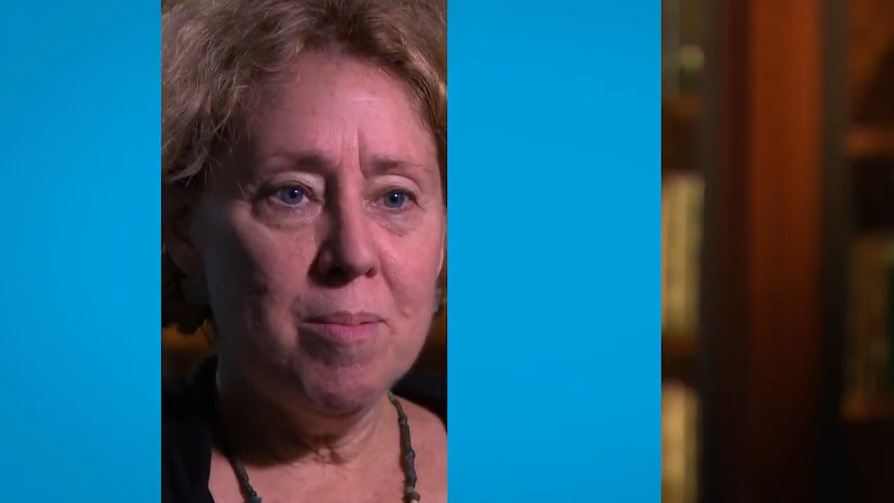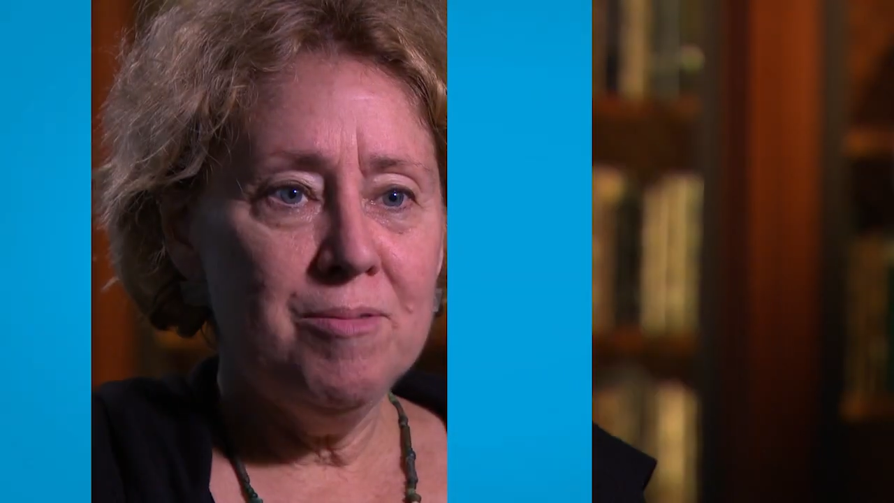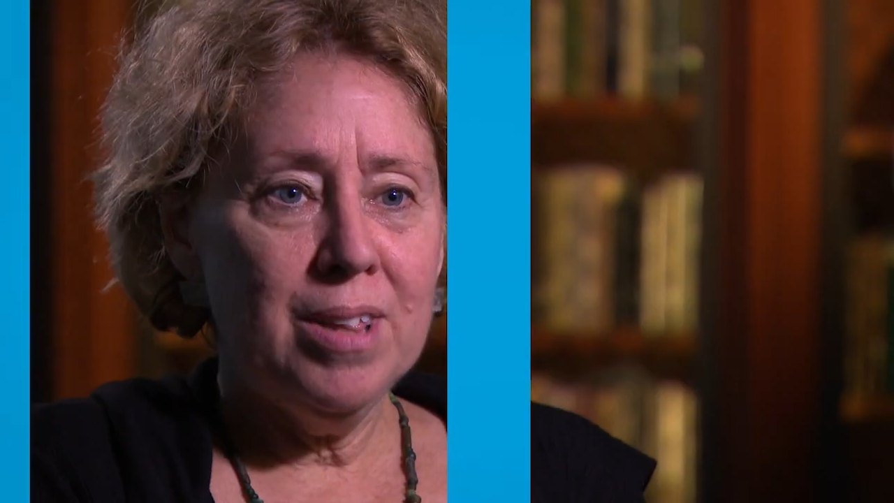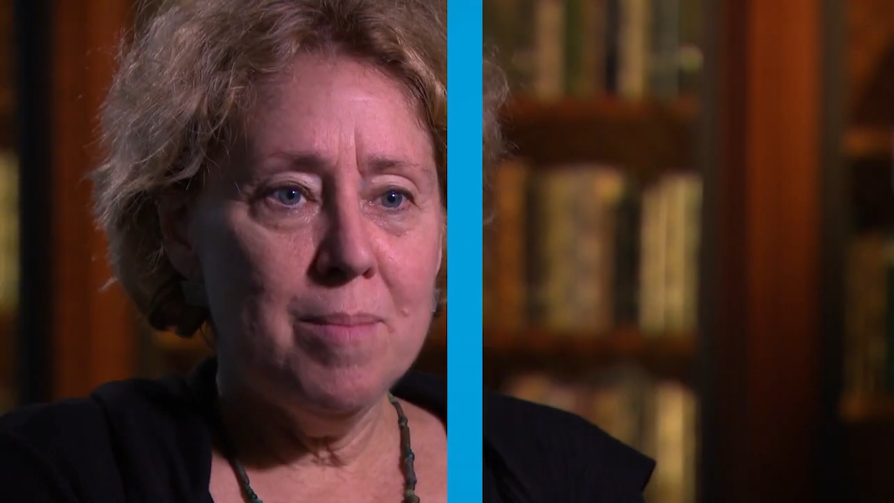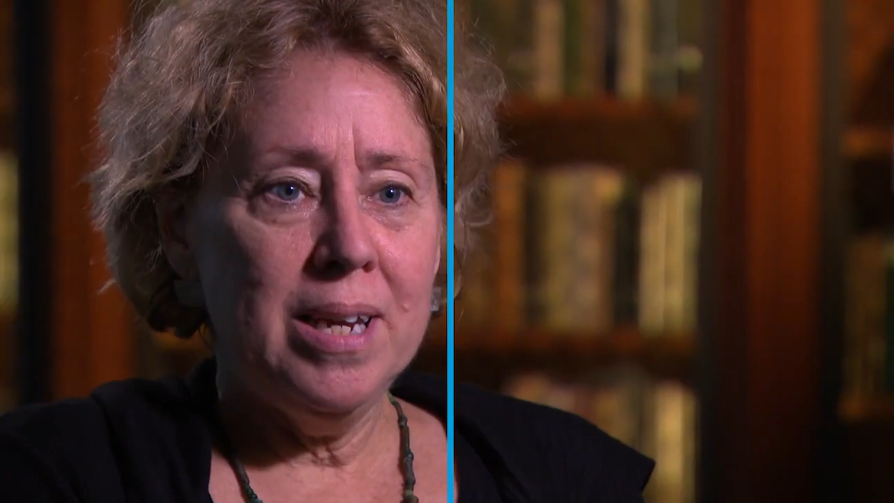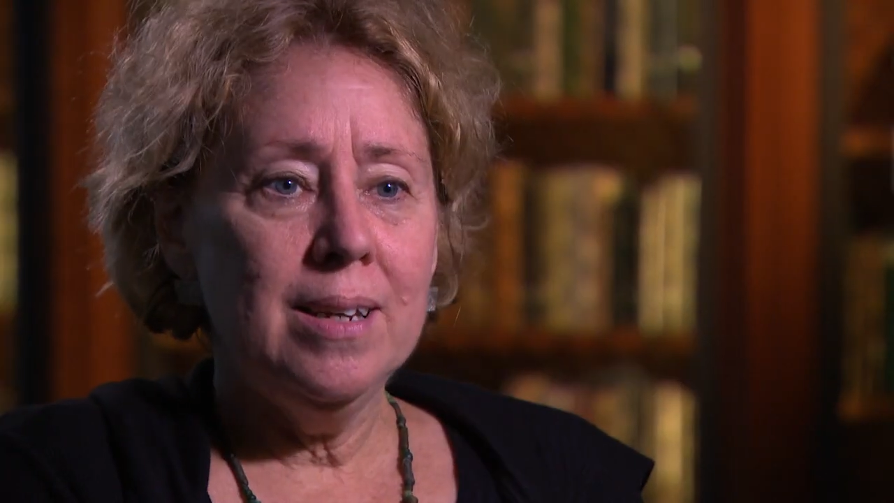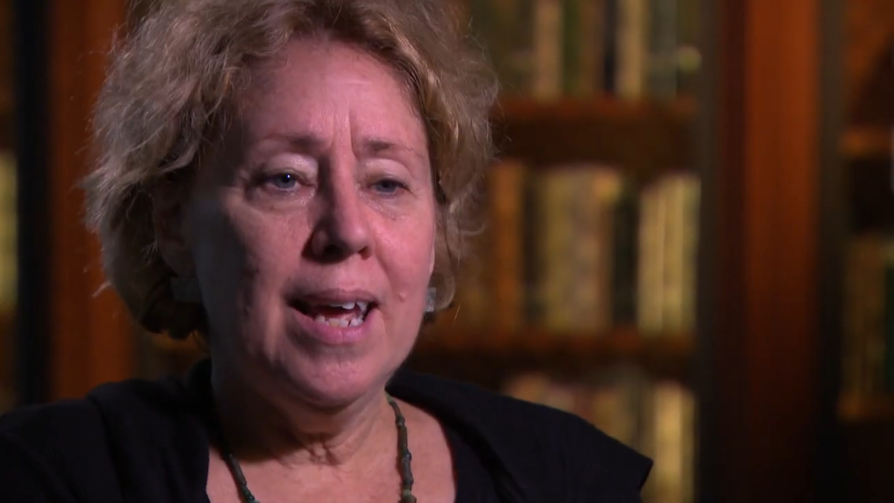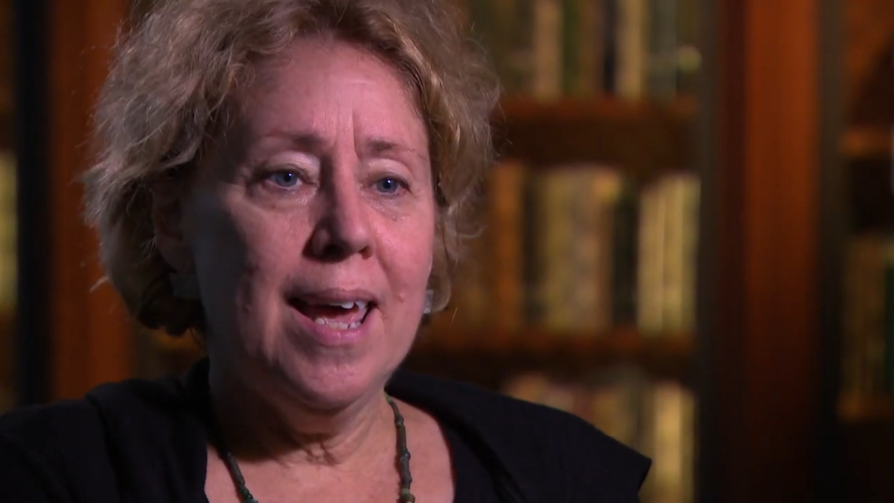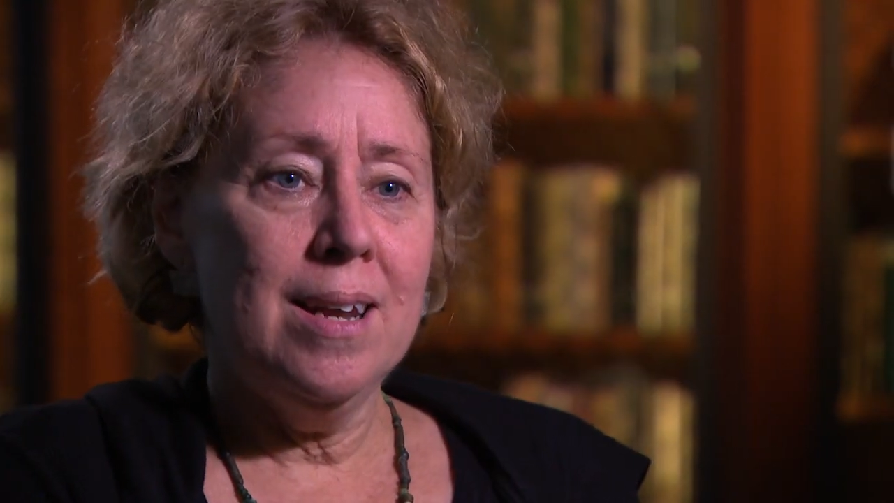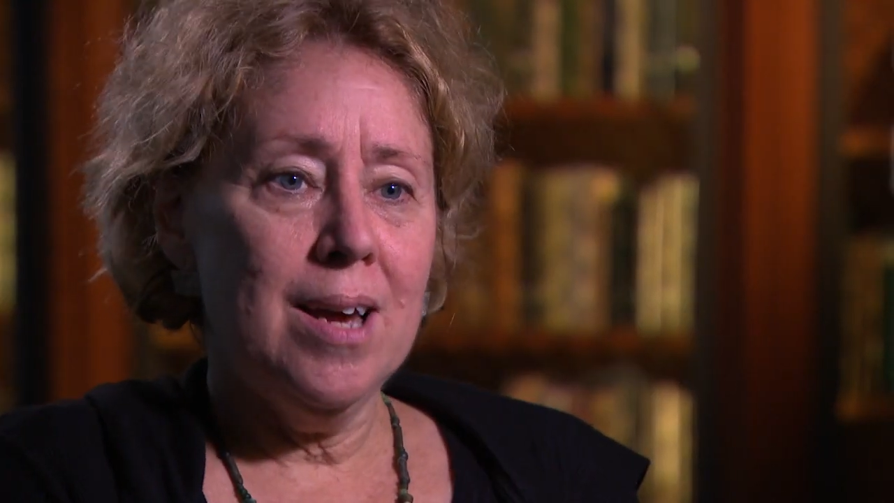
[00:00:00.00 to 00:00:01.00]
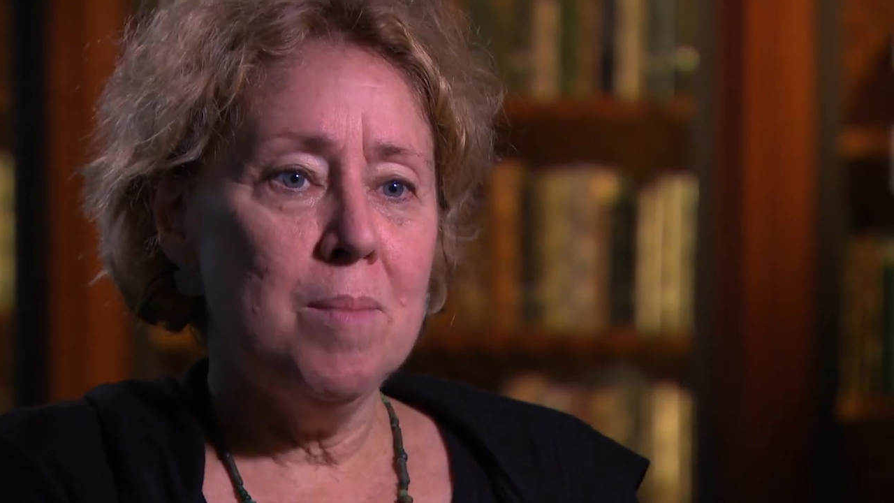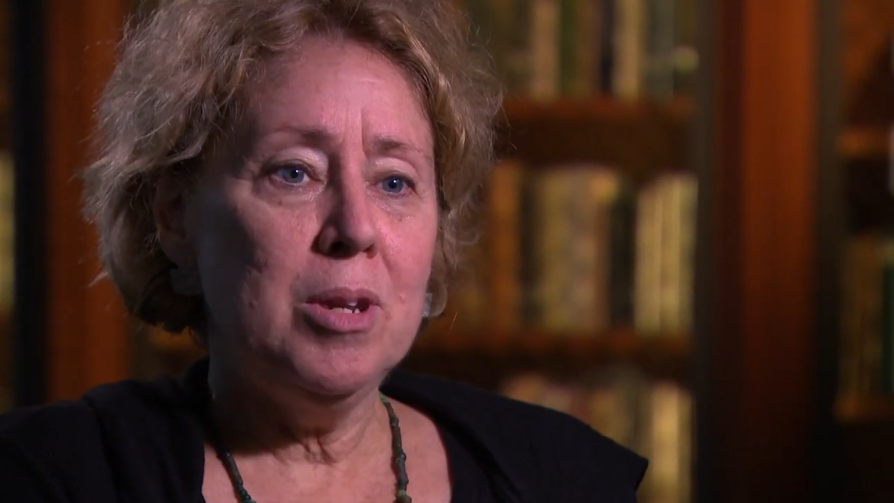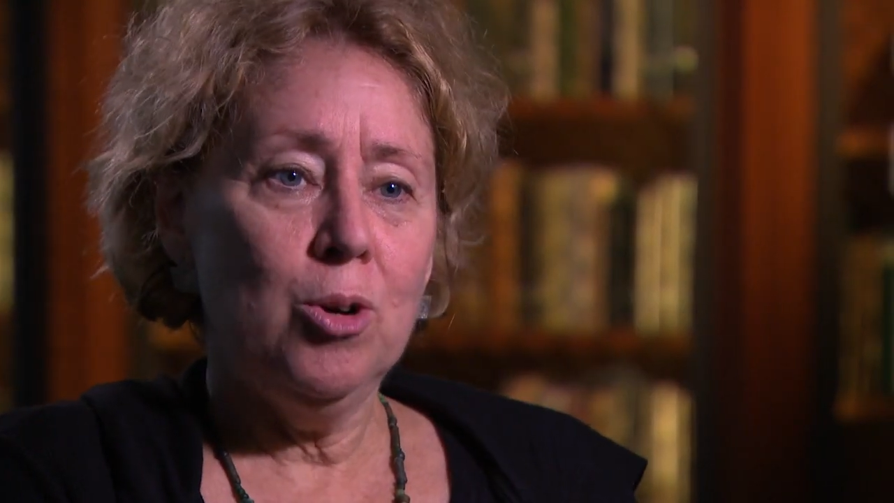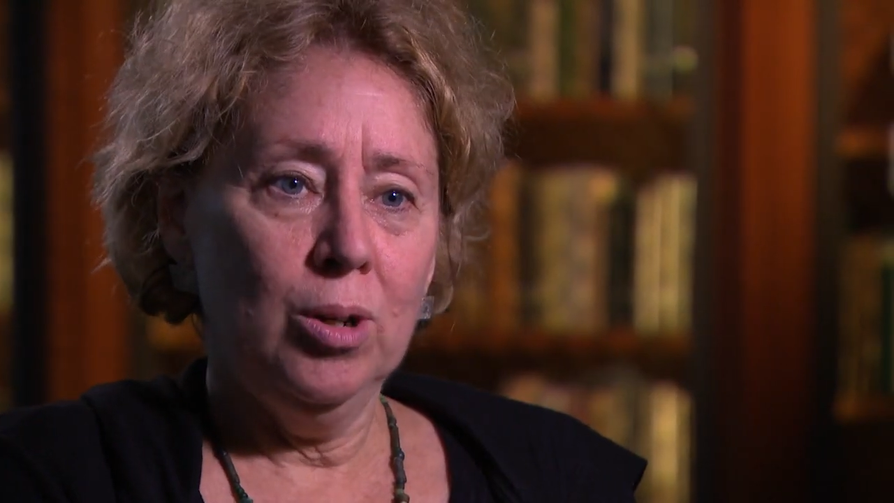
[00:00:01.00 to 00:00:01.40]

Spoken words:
Robin Fleming, and I'm an